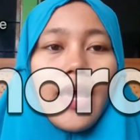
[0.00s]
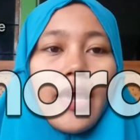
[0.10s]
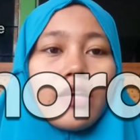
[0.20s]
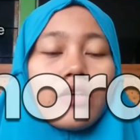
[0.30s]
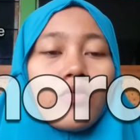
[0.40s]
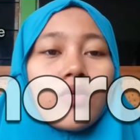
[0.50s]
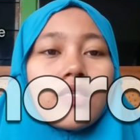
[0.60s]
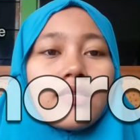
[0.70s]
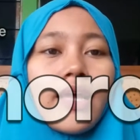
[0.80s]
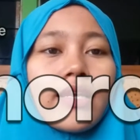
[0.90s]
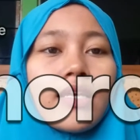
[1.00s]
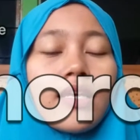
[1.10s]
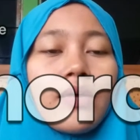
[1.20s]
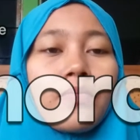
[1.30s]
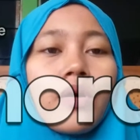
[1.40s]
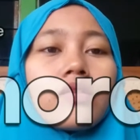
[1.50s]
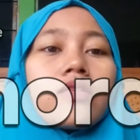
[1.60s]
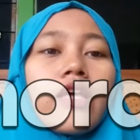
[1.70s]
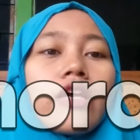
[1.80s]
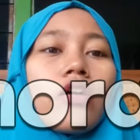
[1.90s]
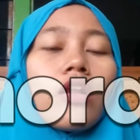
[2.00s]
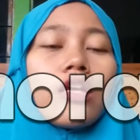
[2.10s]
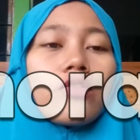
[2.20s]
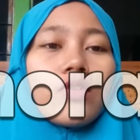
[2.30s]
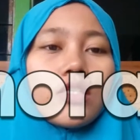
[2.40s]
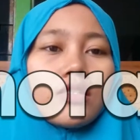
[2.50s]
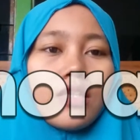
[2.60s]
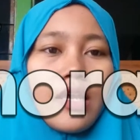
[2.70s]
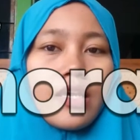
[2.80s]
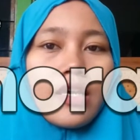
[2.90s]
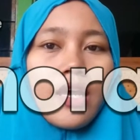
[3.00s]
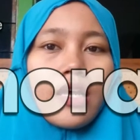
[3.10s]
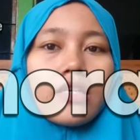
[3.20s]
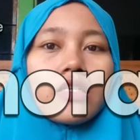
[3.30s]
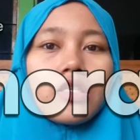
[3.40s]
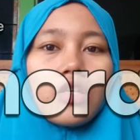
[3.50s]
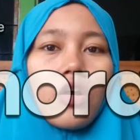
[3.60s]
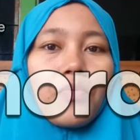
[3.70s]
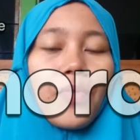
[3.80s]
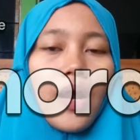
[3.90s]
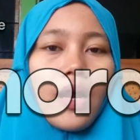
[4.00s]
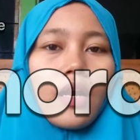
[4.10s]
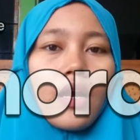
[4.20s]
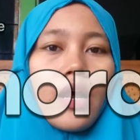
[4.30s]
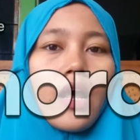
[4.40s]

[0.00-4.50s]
And we study about psycholinguistic, the scope are